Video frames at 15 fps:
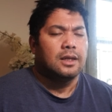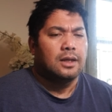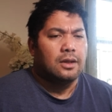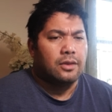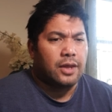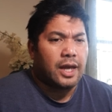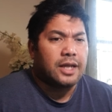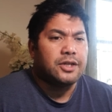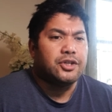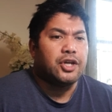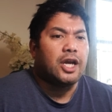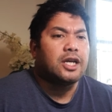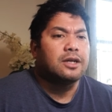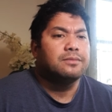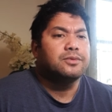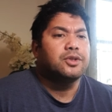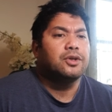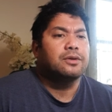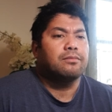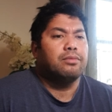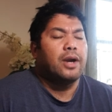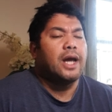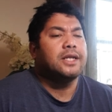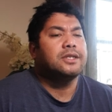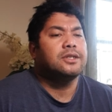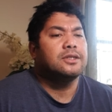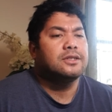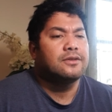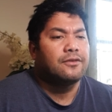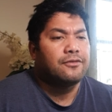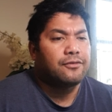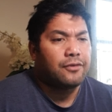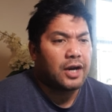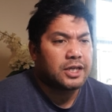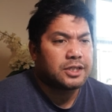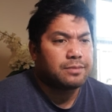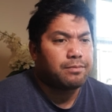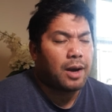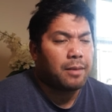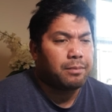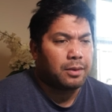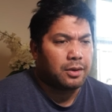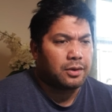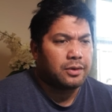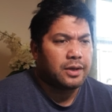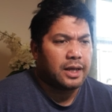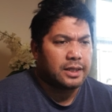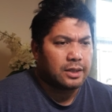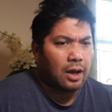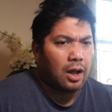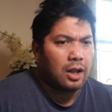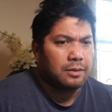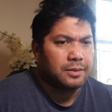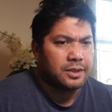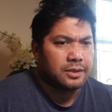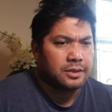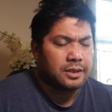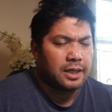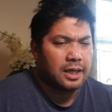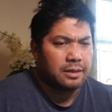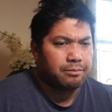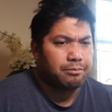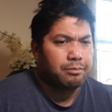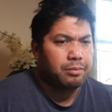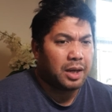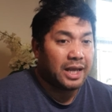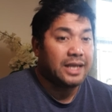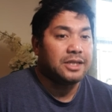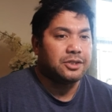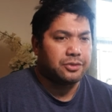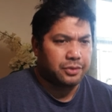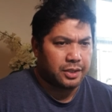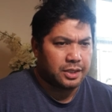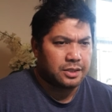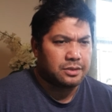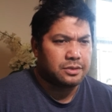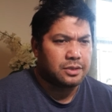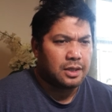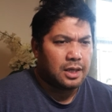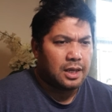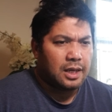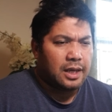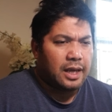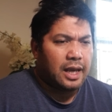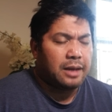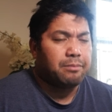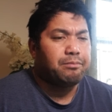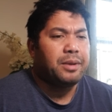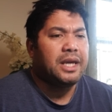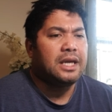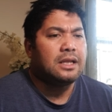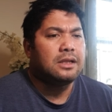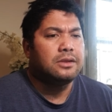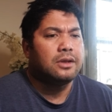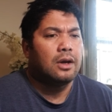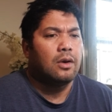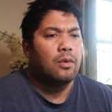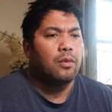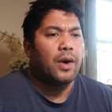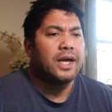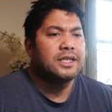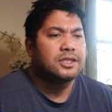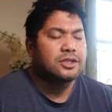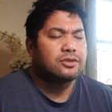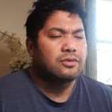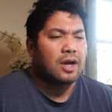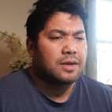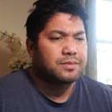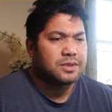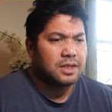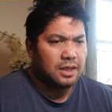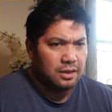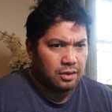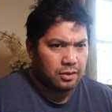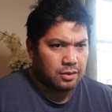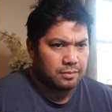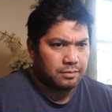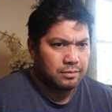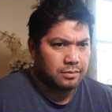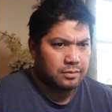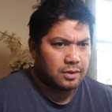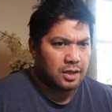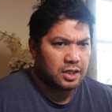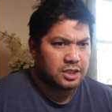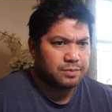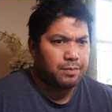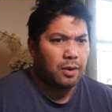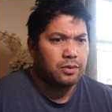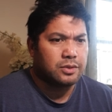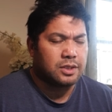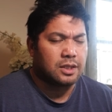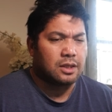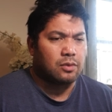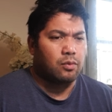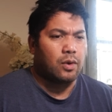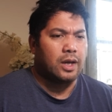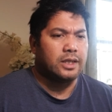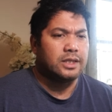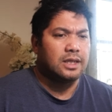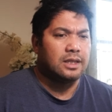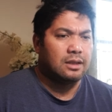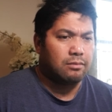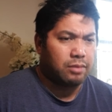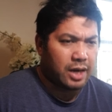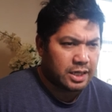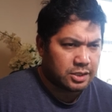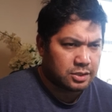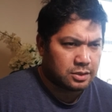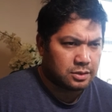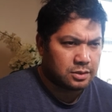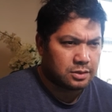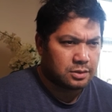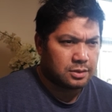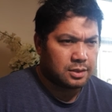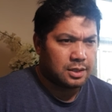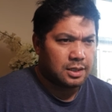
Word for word: Then Jacob took branches of fresh poplar and almond and plane trees and peeled white stripes in them, exposing the white in the branches.